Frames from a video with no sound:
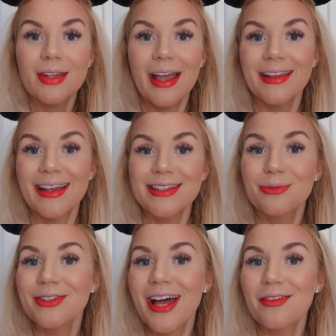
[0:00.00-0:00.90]
And that's
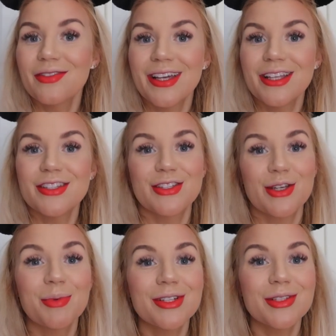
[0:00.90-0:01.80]
one half of it. It's
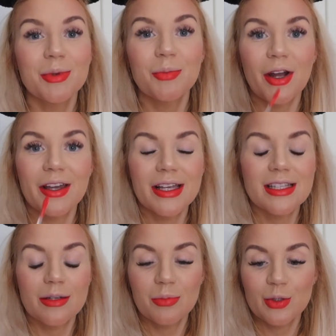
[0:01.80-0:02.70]
super bright. It's
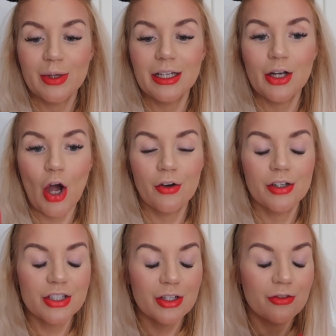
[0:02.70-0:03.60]
like between an
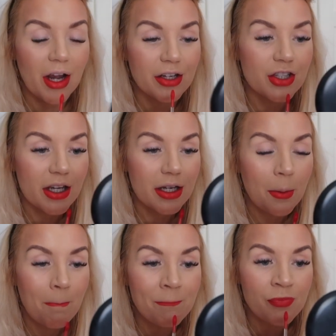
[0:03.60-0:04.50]
orange and a red shade,
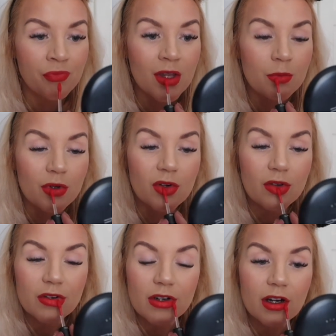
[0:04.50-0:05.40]
but
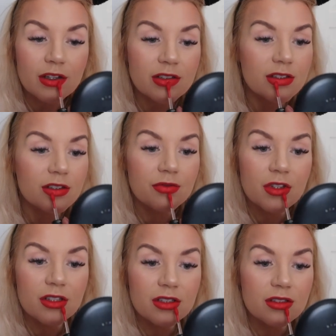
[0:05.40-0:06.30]
I just love
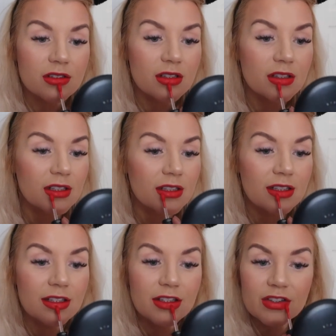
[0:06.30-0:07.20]
these because they
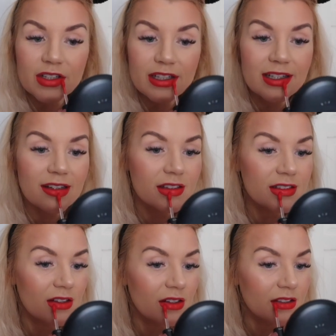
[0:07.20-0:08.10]
literally
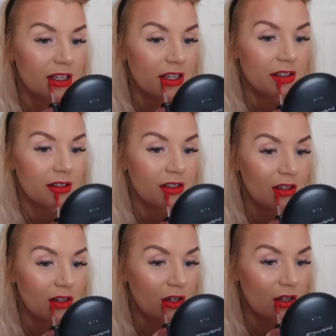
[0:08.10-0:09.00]
last all day,
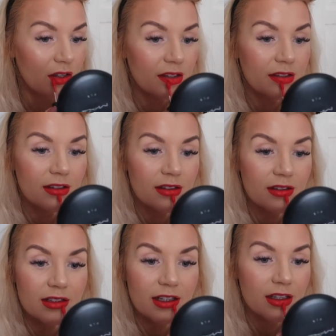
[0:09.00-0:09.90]

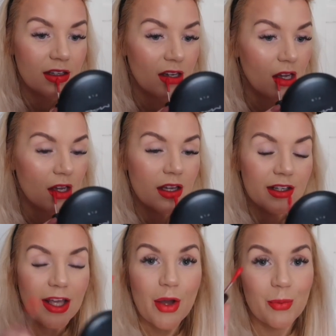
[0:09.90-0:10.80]
all day.
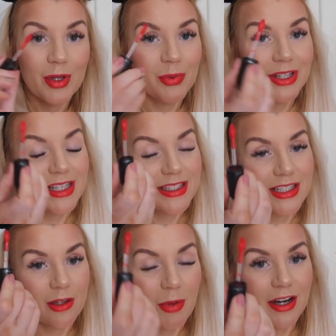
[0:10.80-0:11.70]
Now I will bring this
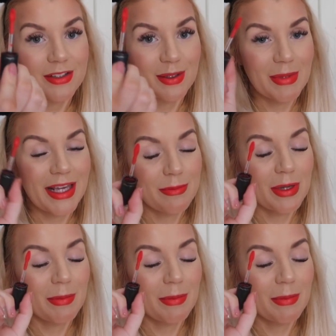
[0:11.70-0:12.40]
to the parks with me in my